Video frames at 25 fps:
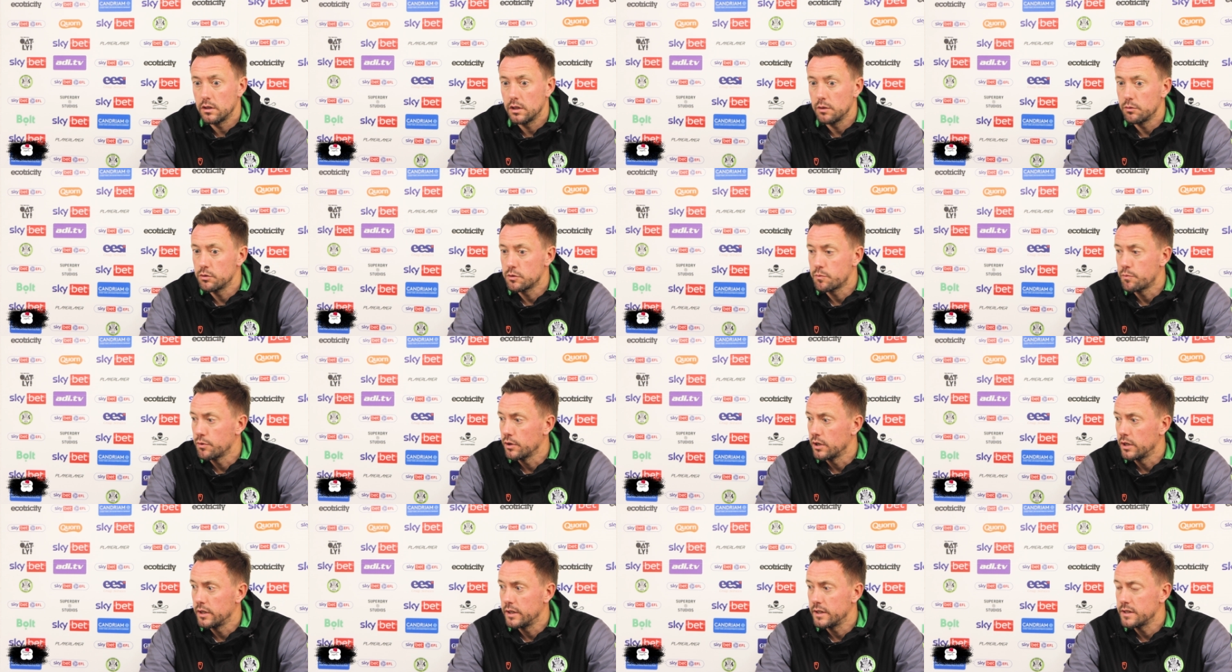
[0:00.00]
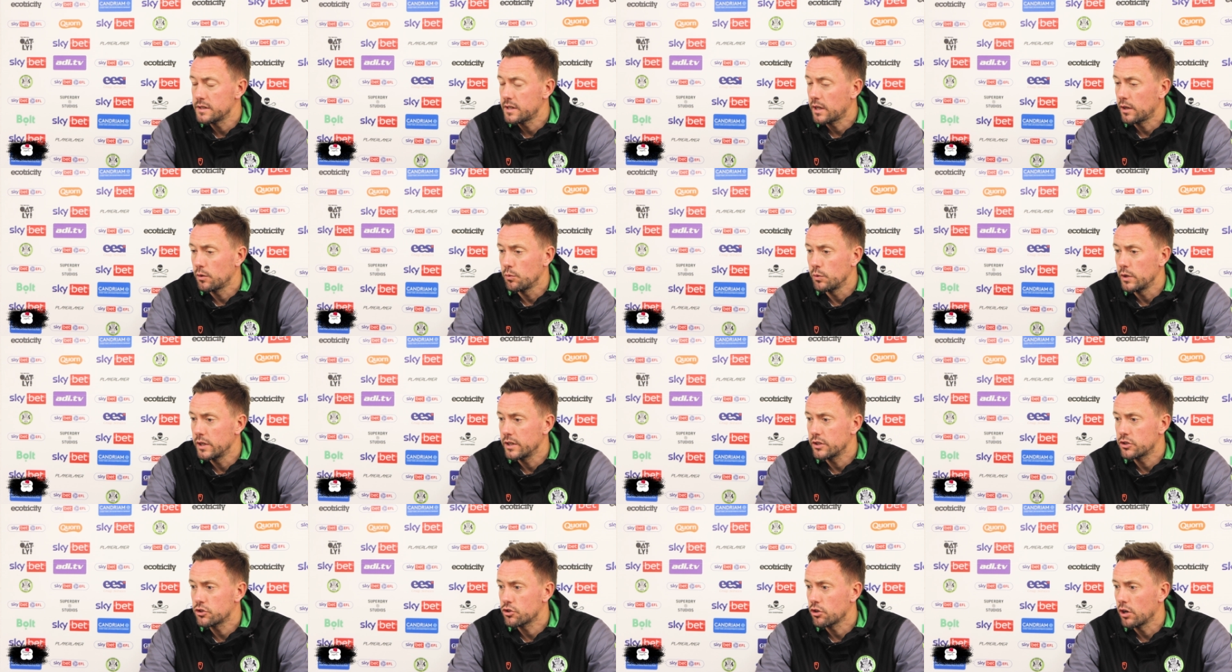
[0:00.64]
He was brilliant. He's had a
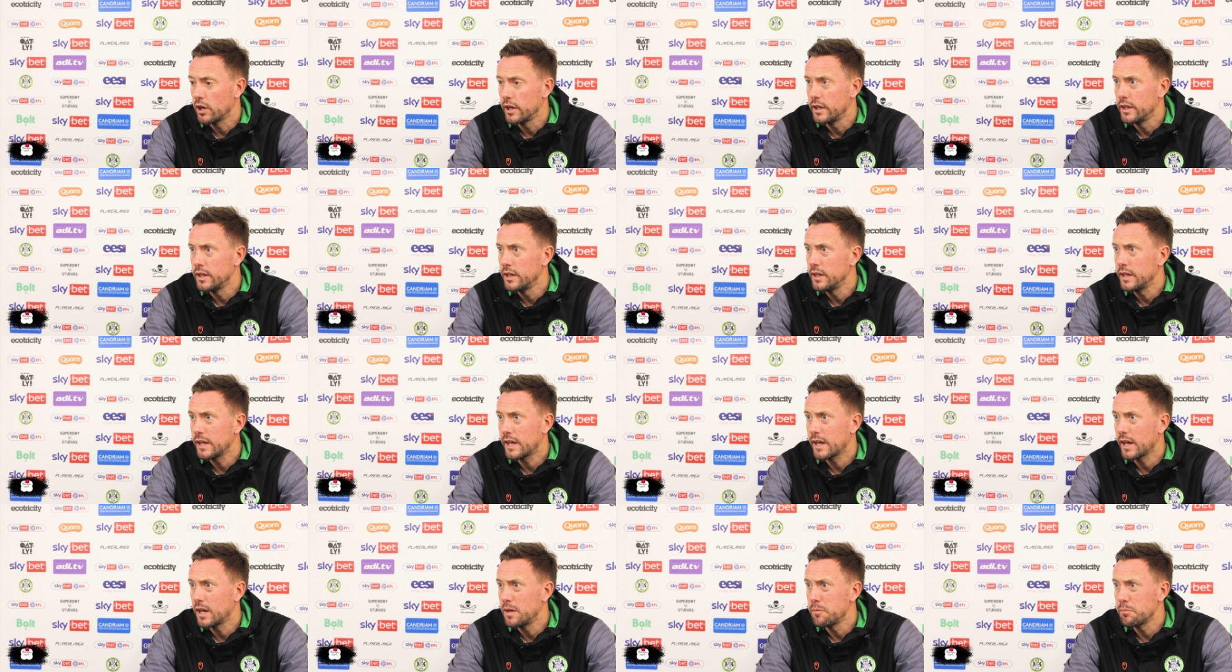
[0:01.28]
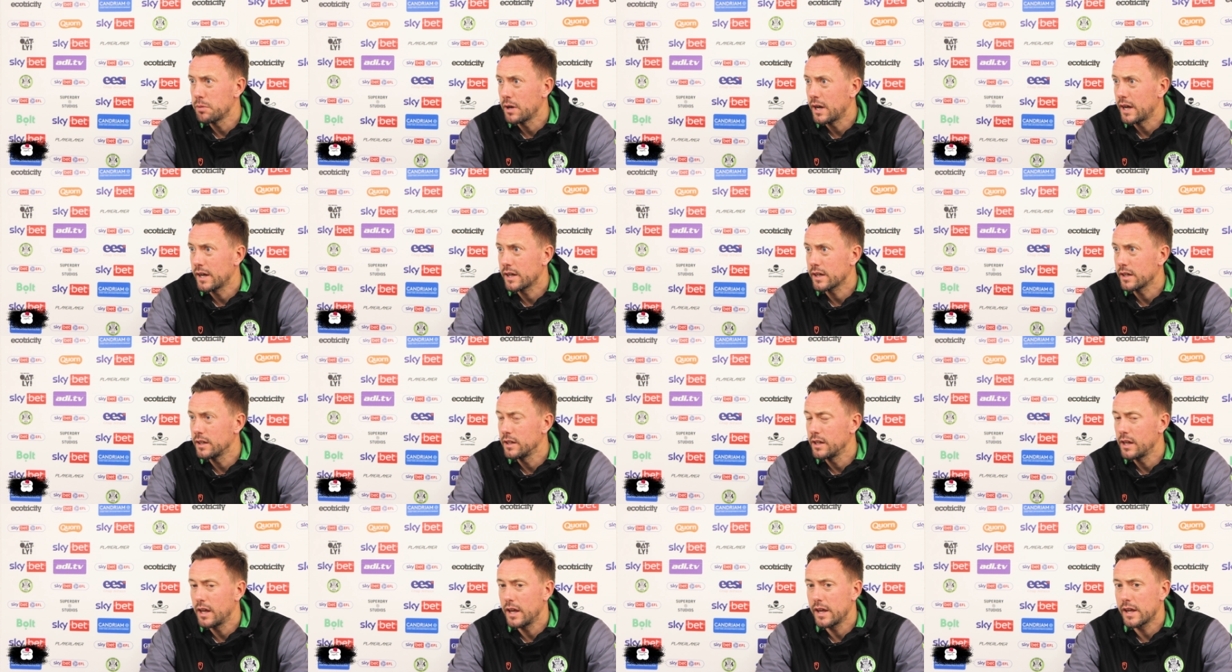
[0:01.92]
week's training. He came back
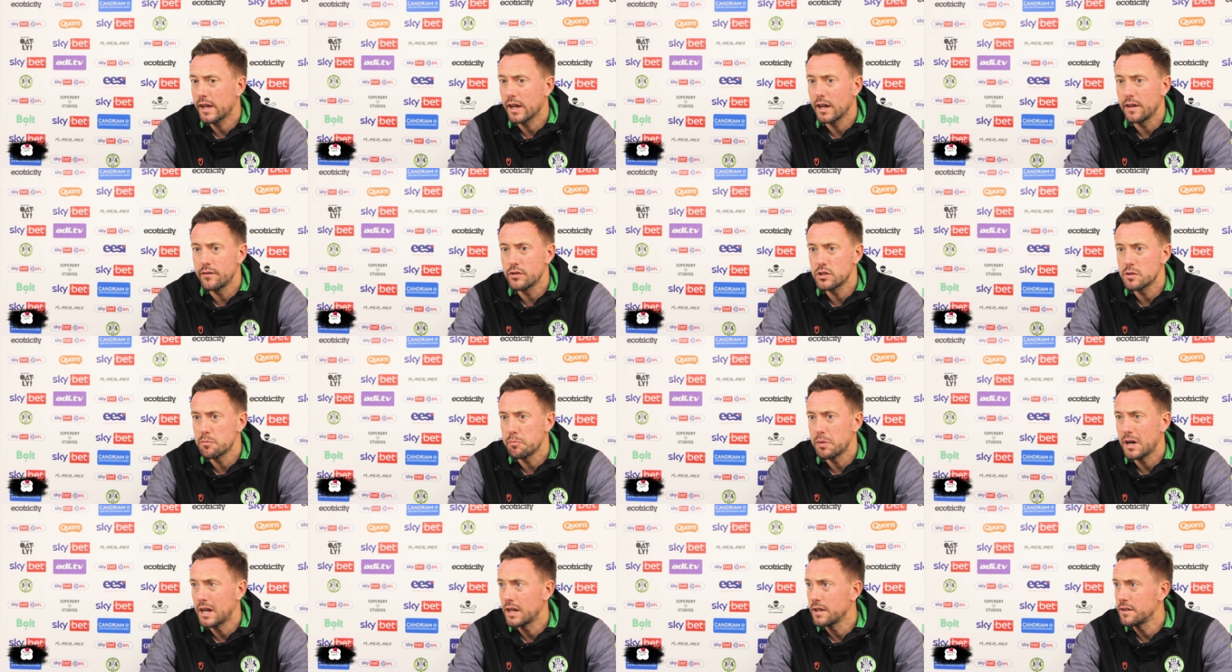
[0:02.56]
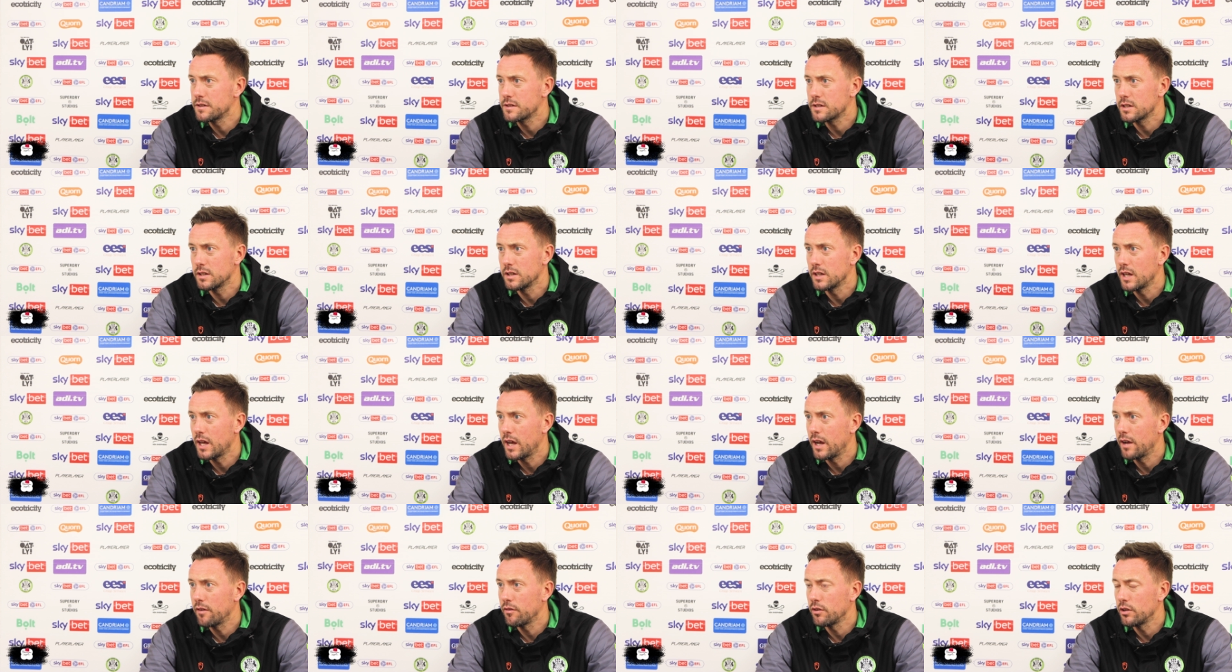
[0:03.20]
and he, he gave us a balance in
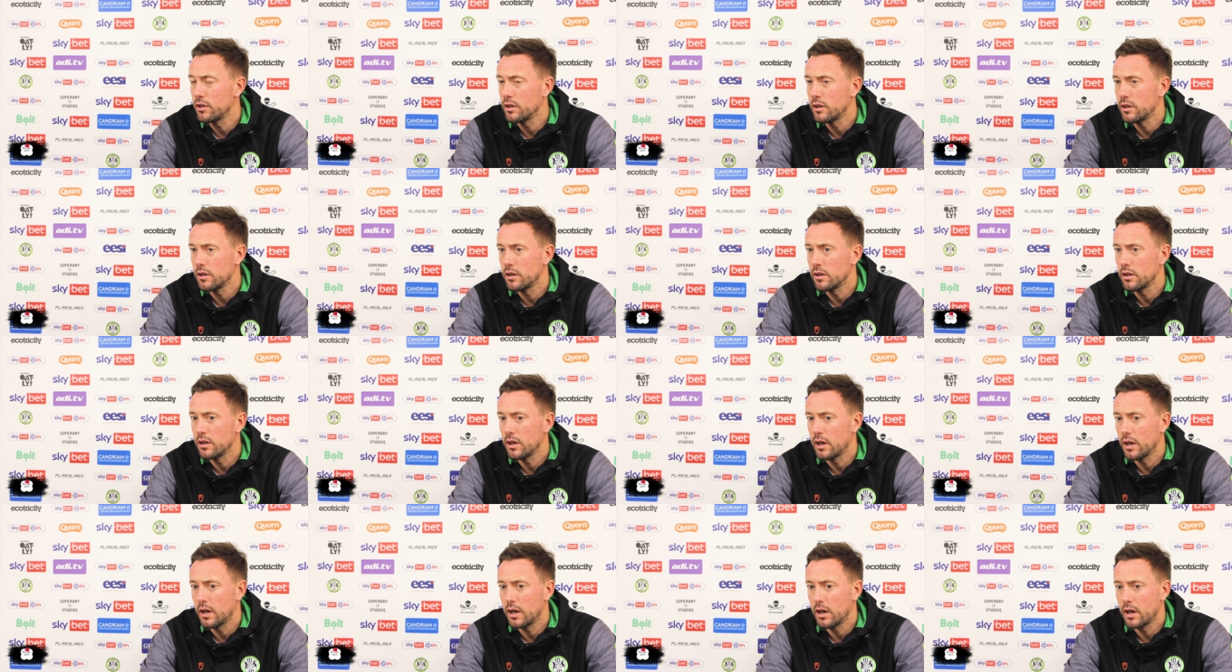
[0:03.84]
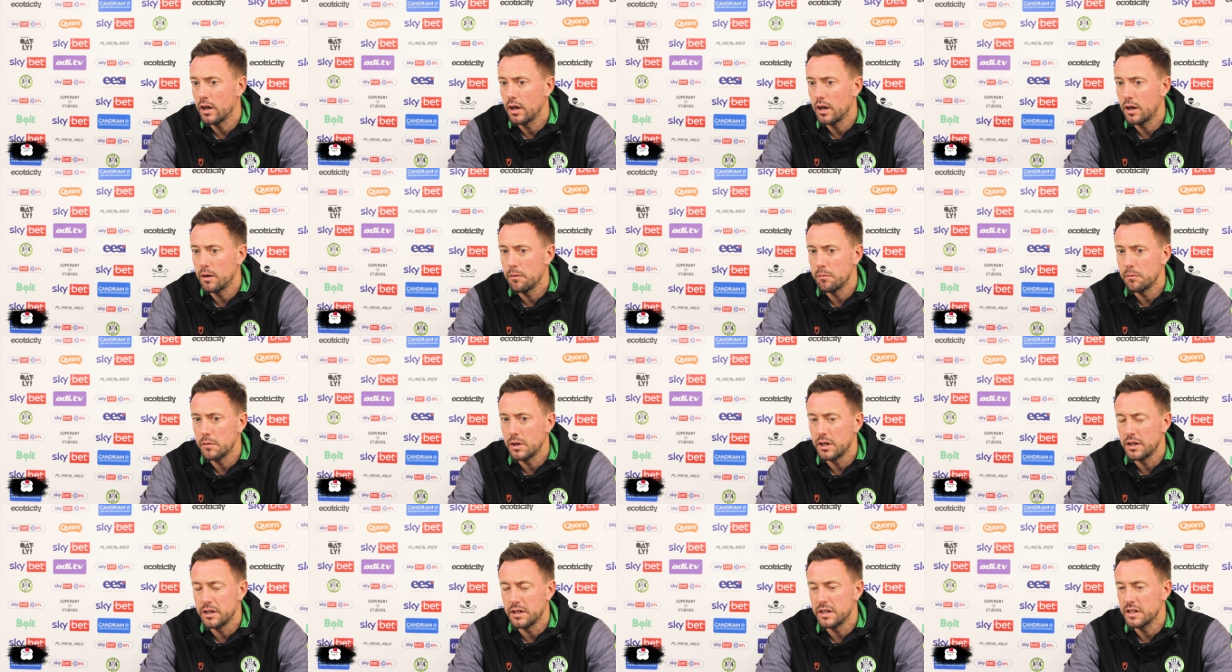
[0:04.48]
there and, a,
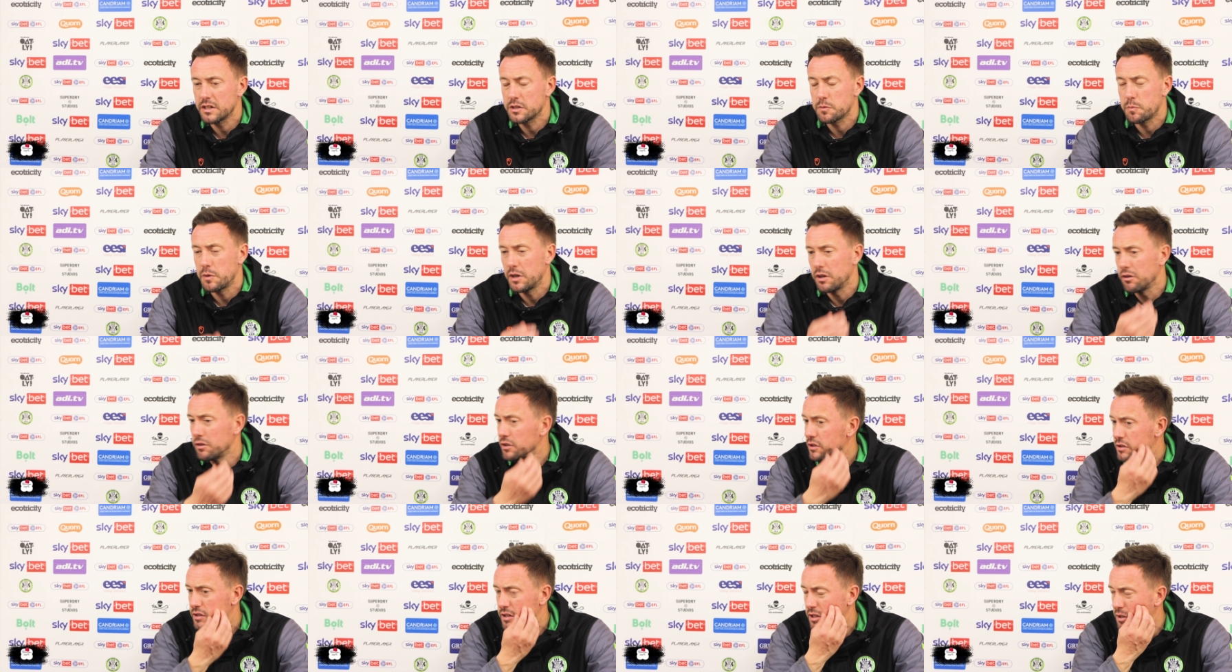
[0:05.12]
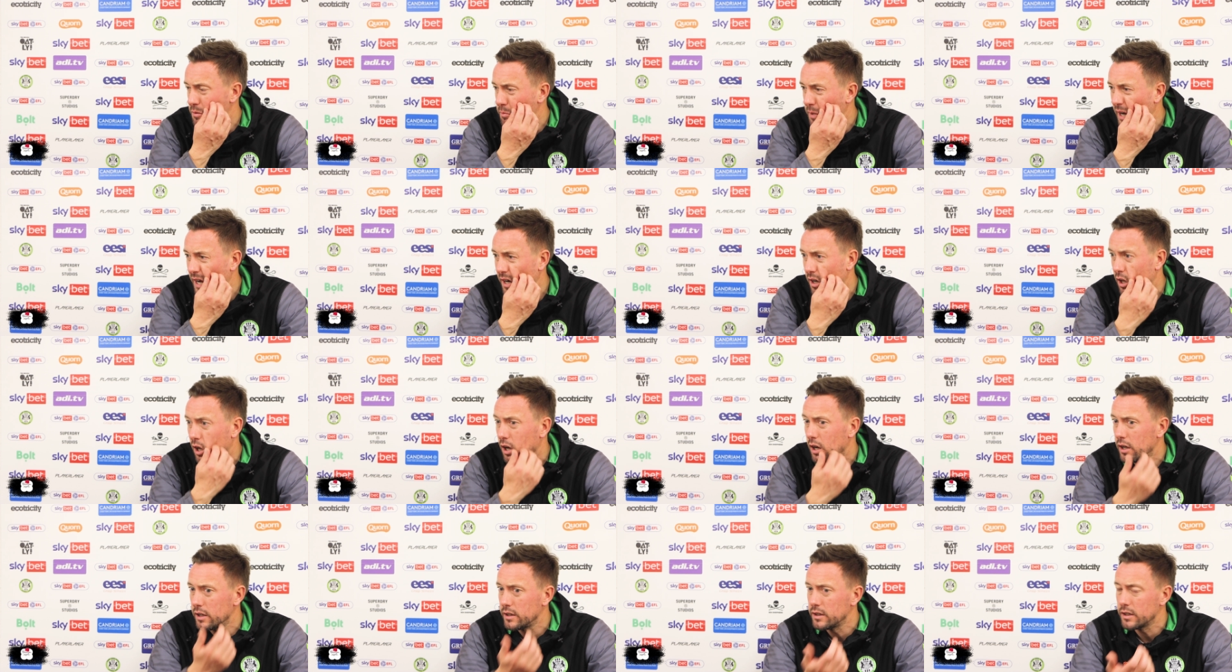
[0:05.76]
um, and an experience to the back
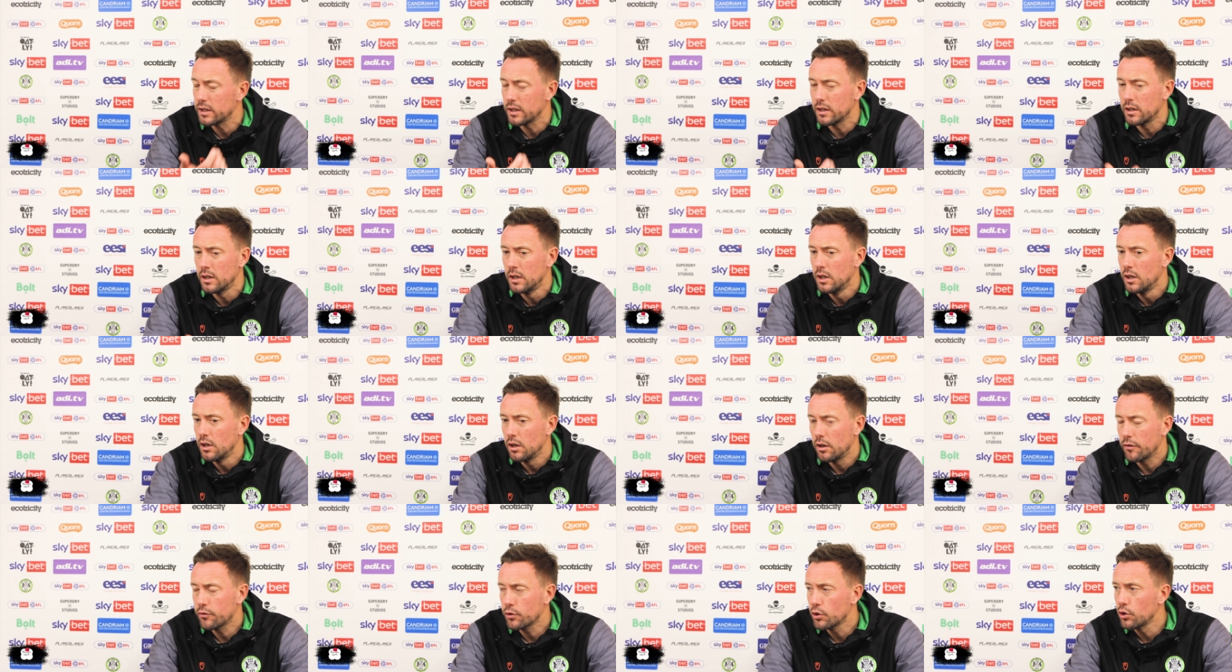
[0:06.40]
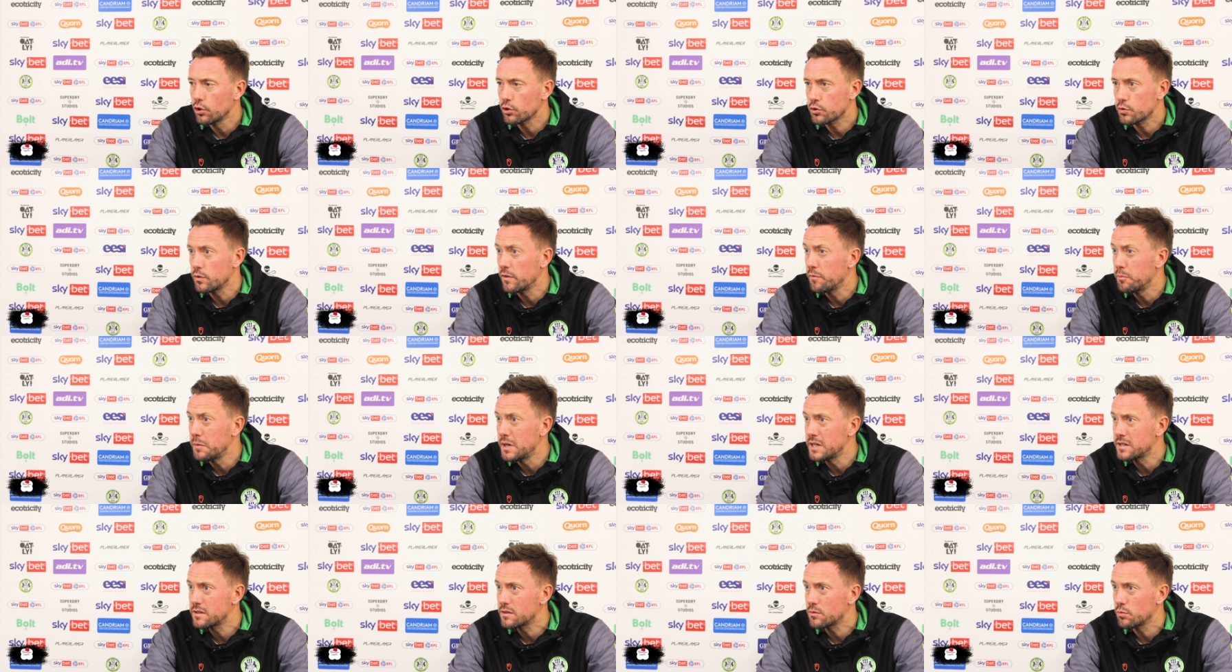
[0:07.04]
line that, of course, we've
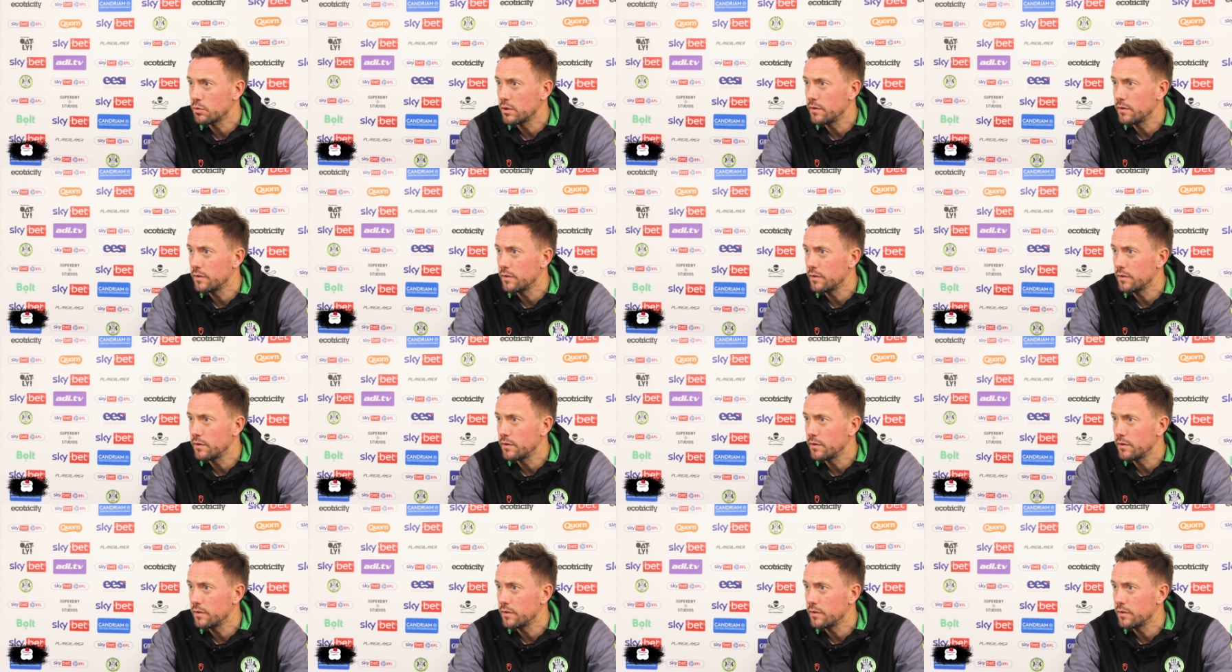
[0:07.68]
missed.